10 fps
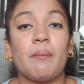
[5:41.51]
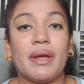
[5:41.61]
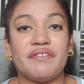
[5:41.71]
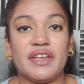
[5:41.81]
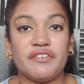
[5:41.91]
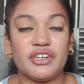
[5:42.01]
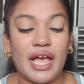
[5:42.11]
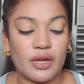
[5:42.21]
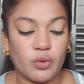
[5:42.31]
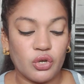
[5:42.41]
my favorite
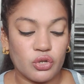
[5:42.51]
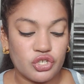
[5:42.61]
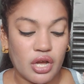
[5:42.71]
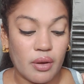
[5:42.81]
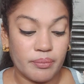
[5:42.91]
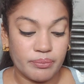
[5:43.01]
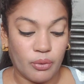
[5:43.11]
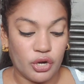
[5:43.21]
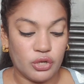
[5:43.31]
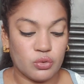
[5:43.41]
Aqualogica
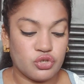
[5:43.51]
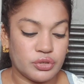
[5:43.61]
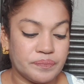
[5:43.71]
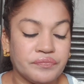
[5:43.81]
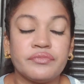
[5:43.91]
body lotion